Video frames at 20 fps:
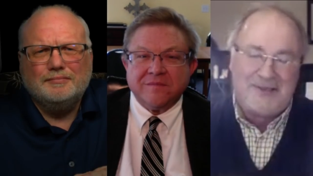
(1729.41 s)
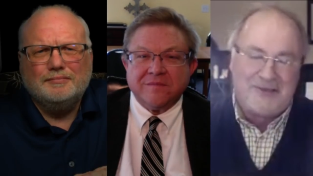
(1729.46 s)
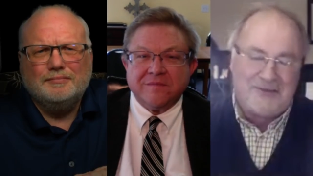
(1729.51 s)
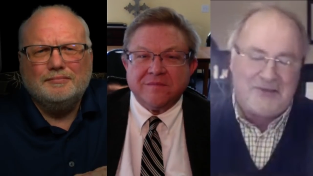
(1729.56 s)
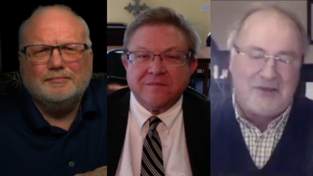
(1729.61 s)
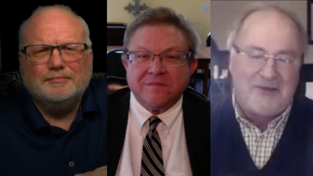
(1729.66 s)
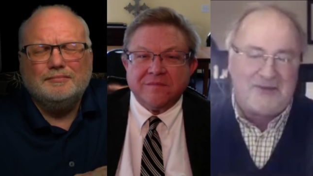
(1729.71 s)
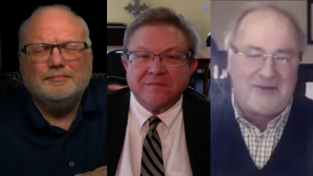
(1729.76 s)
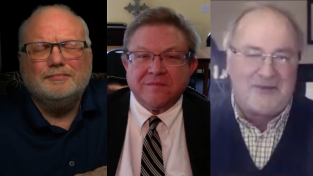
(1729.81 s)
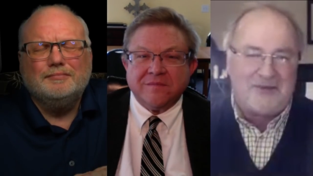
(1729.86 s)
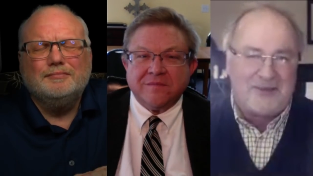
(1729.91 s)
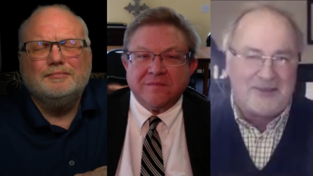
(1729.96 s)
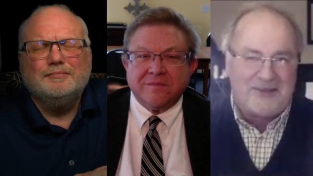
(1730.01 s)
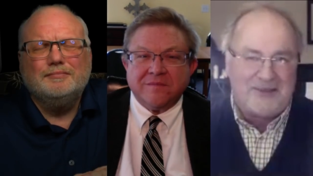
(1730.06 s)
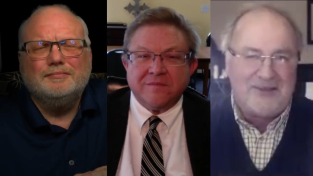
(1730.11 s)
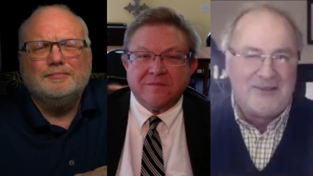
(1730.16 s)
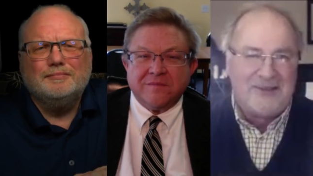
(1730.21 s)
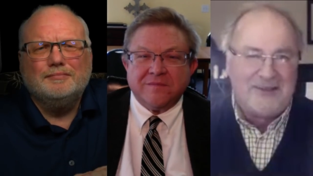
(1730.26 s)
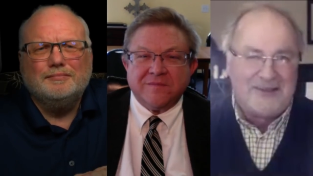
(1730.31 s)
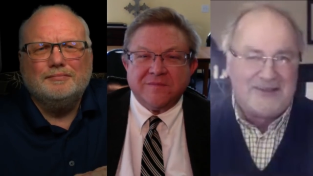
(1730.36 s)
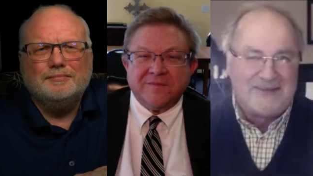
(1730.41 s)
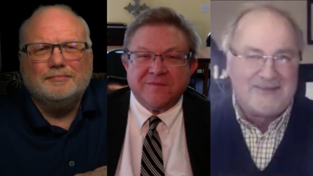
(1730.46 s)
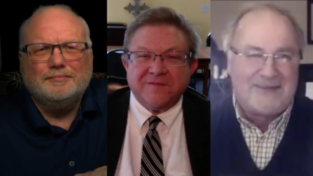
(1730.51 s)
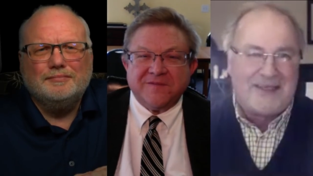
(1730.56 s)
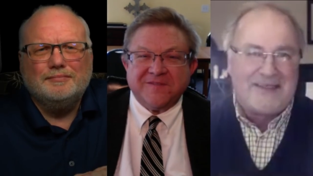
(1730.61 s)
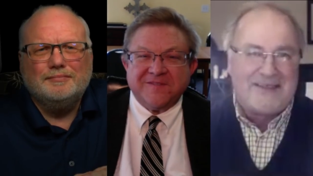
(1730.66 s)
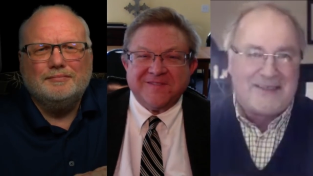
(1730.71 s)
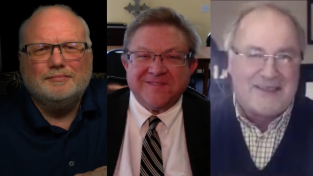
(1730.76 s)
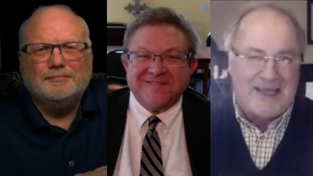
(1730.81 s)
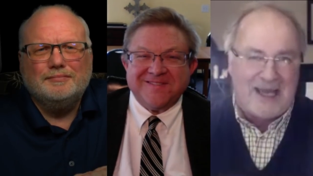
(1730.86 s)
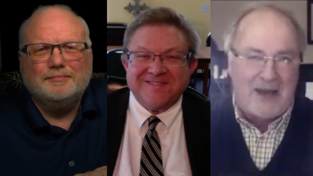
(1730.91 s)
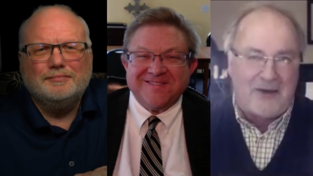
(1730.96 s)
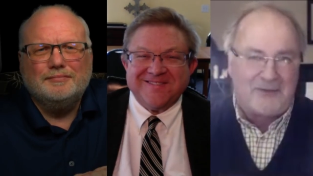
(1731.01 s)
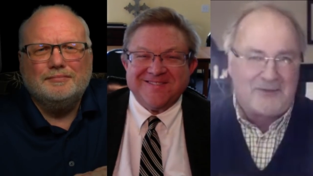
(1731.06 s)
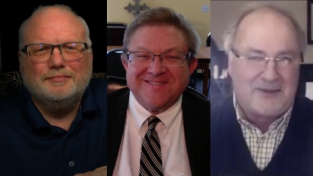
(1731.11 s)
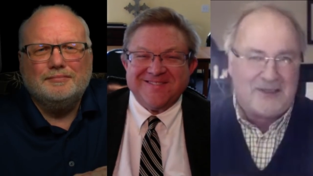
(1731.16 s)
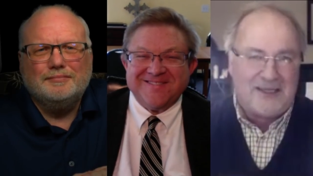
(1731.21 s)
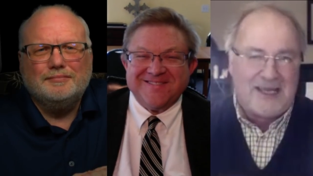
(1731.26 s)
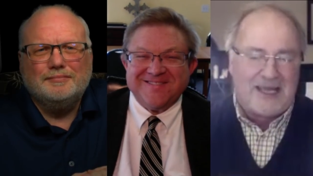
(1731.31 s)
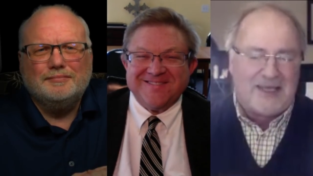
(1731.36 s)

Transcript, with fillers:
Speaker 1: Jesus in, Satan out.